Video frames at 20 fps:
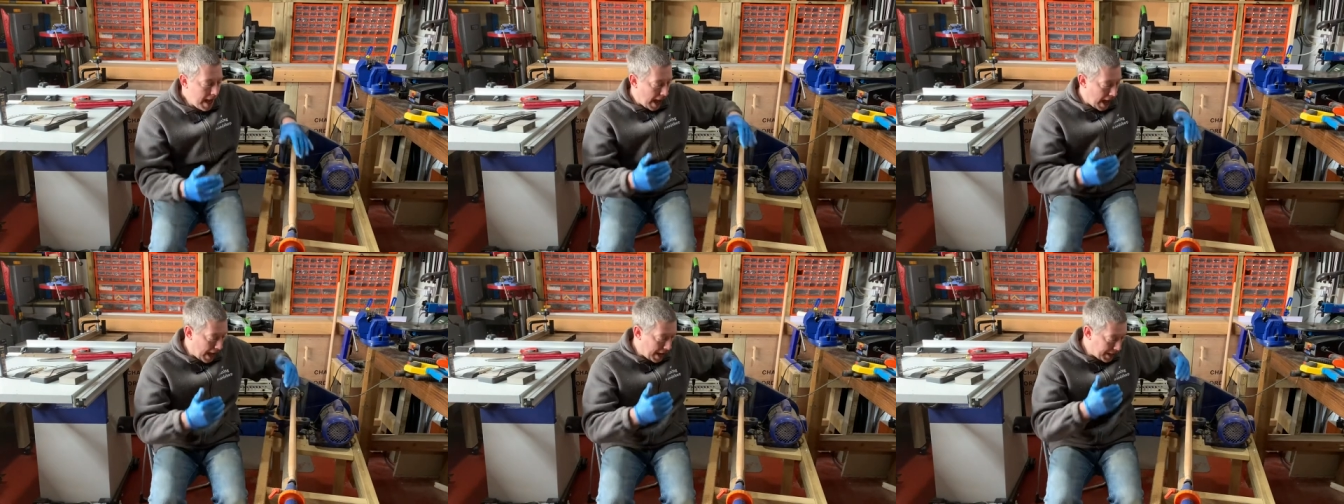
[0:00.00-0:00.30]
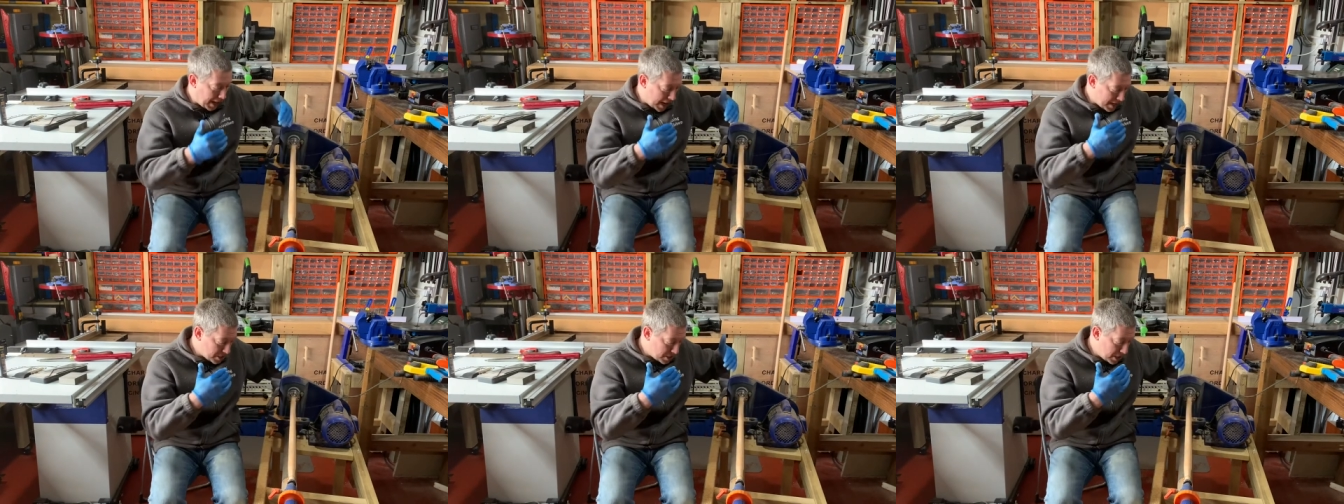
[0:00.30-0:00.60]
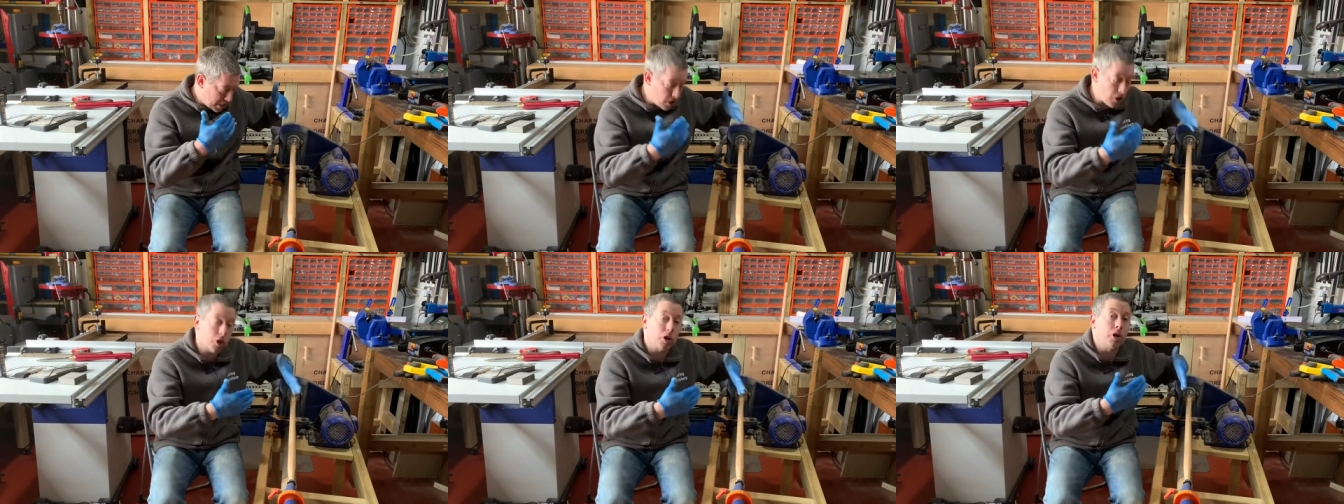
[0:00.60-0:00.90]
And actually
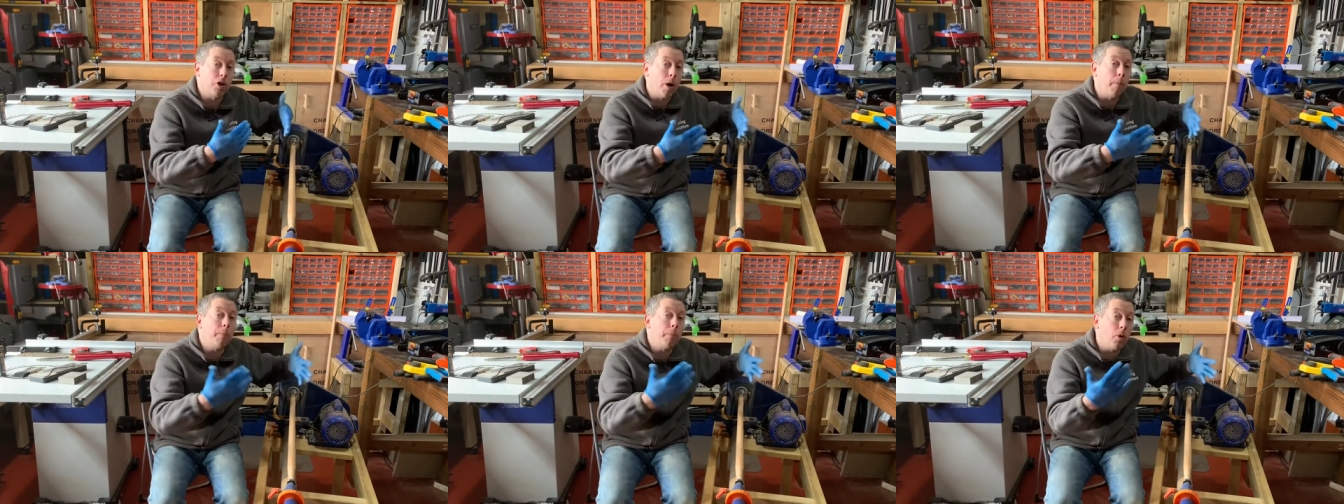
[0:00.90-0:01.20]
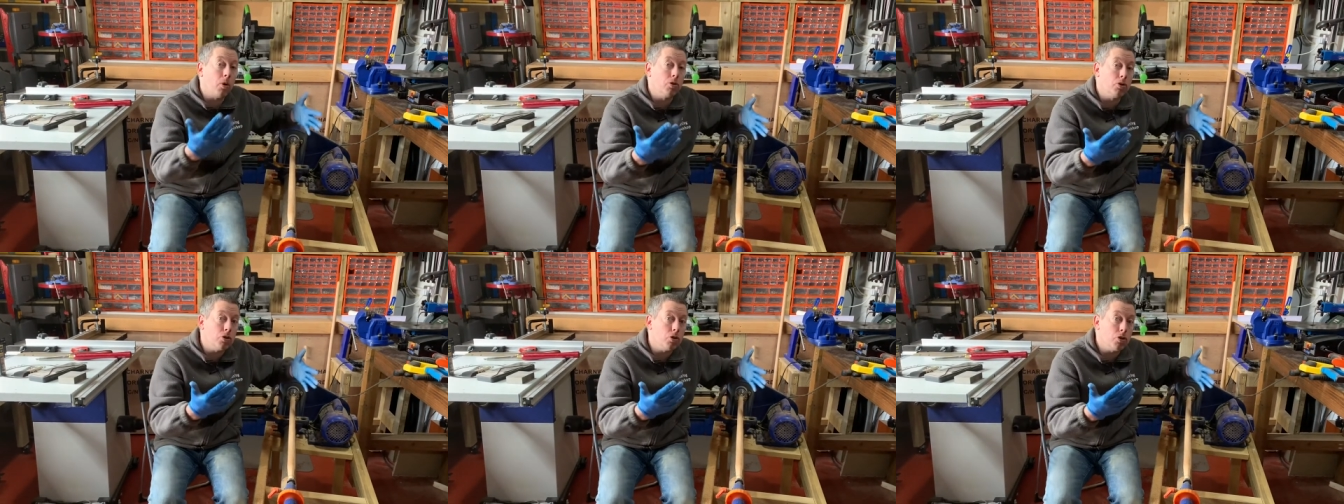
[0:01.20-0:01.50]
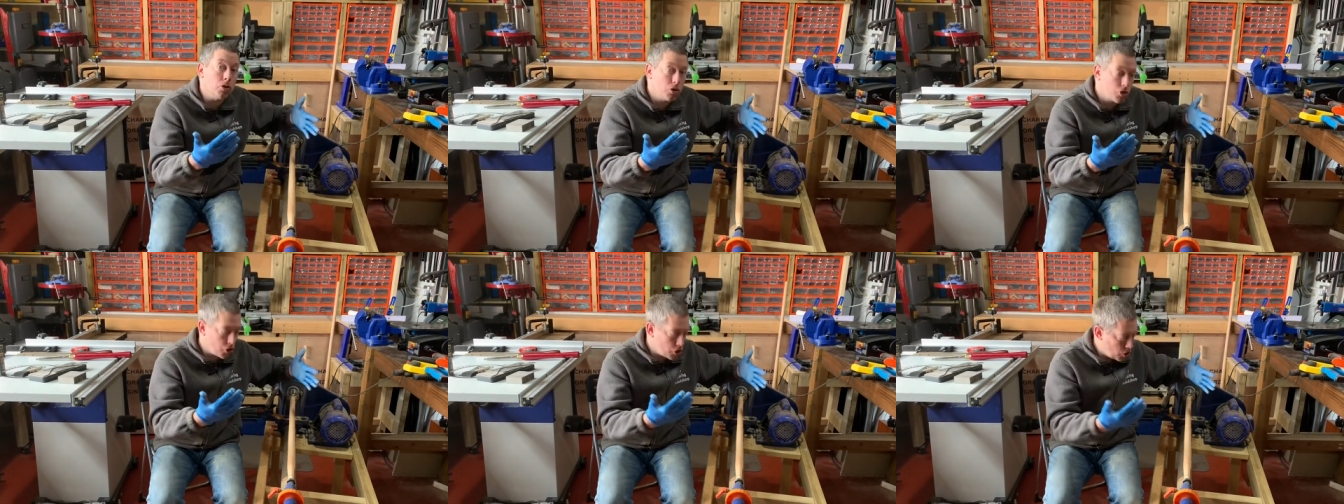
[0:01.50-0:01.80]
looking up on
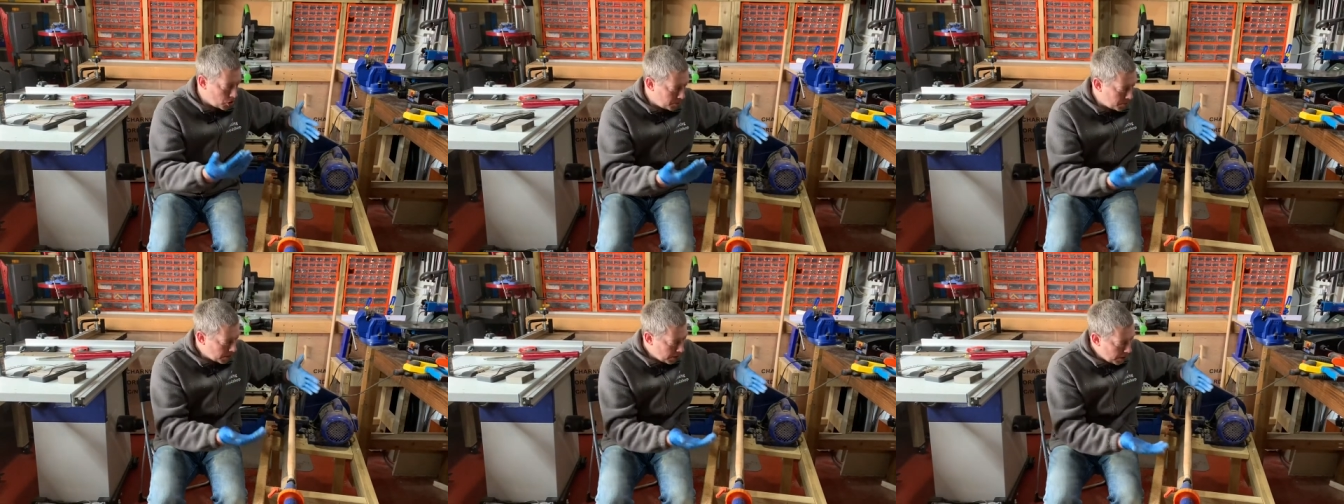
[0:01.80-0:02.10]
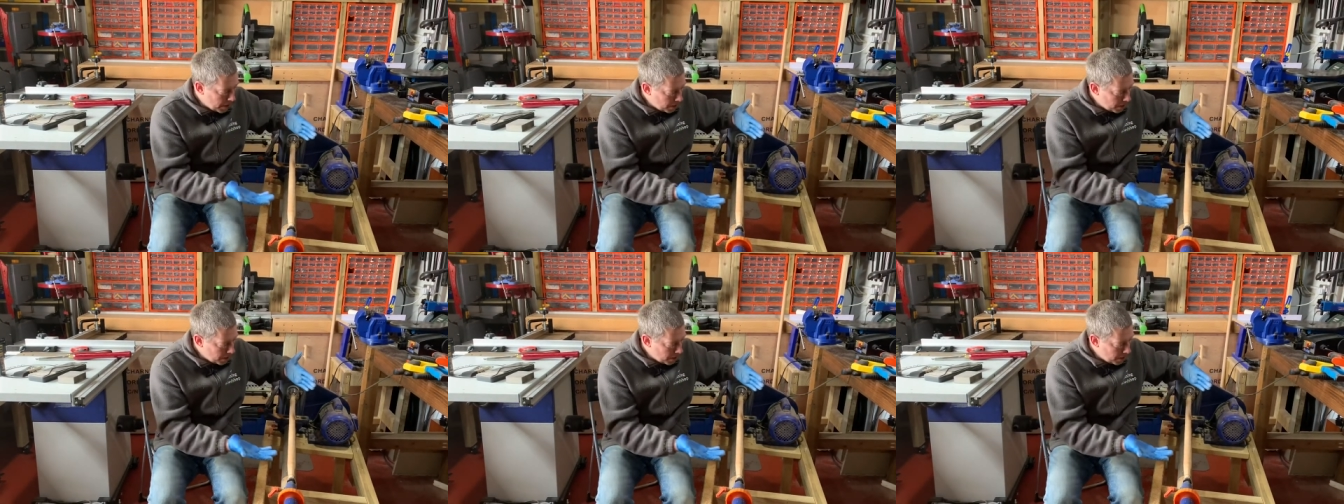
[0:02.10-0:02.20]
YouTube,